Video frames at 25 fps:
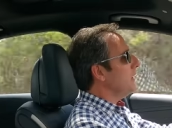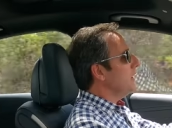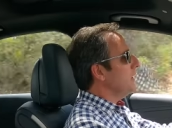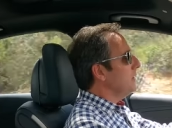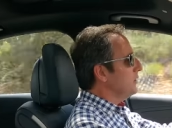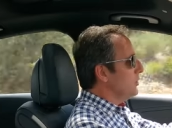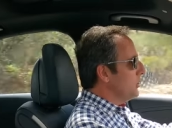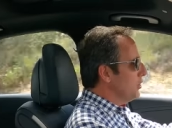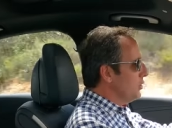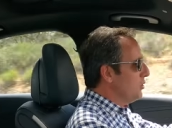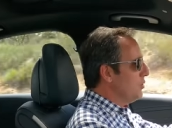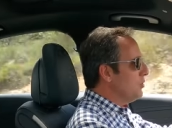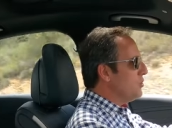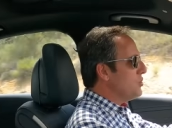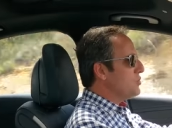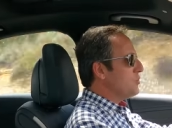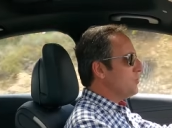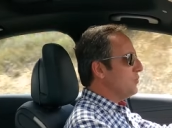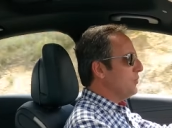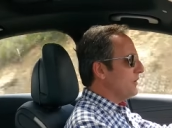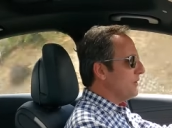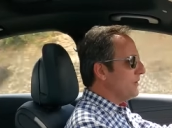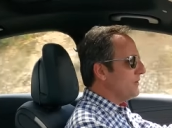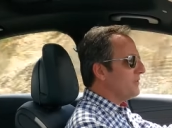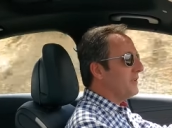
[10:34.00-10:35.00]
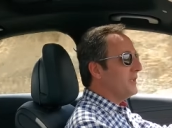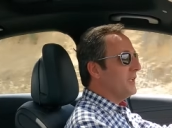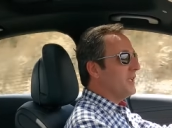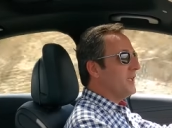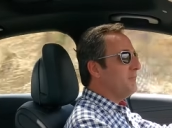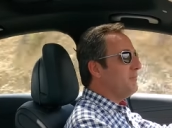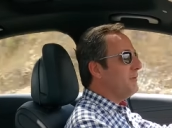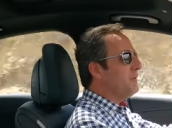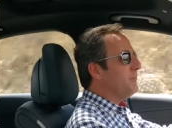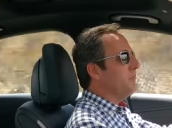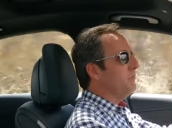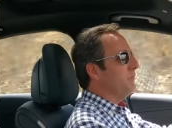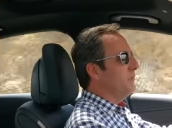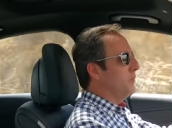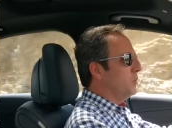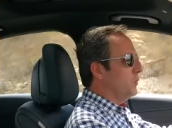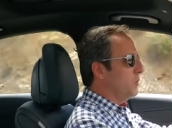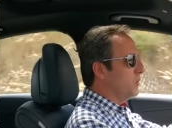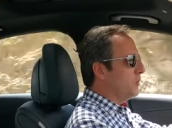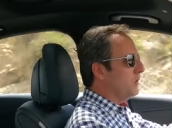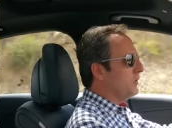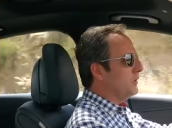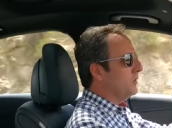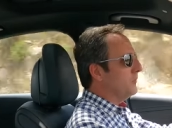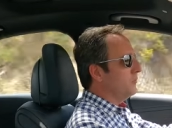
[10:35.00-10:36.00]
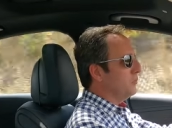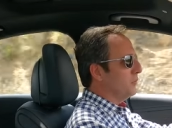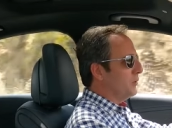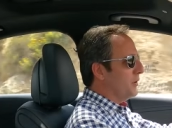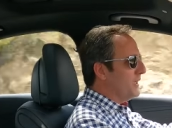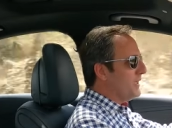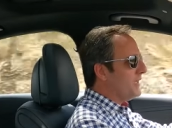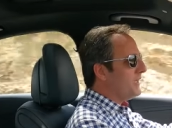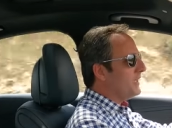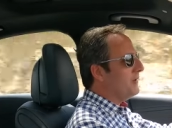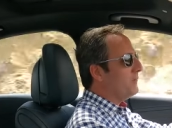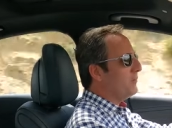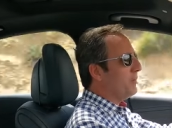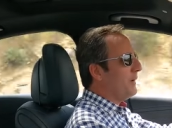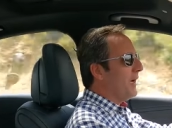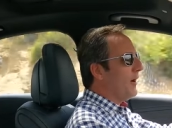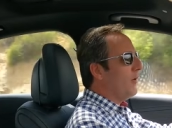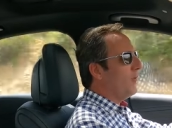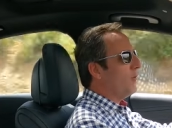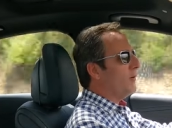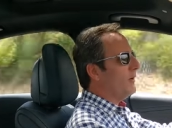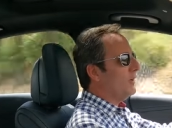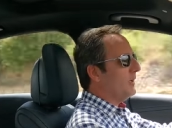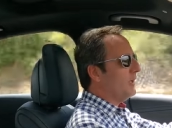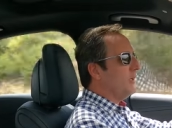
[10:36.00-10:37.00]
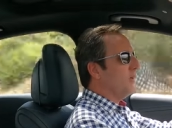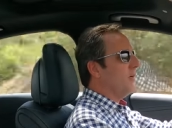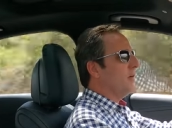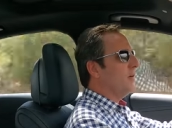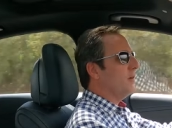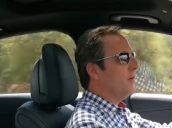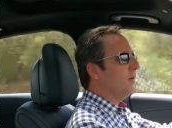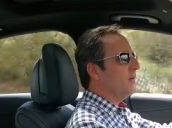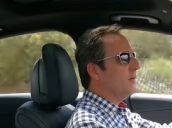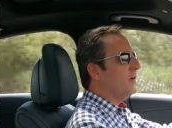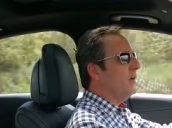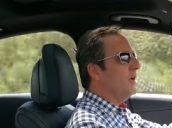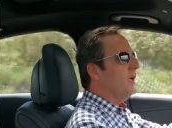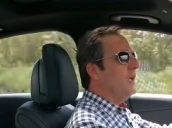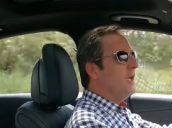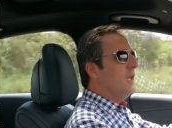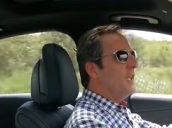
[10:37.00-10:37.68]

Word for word: unusual. There's a little bit more braking power here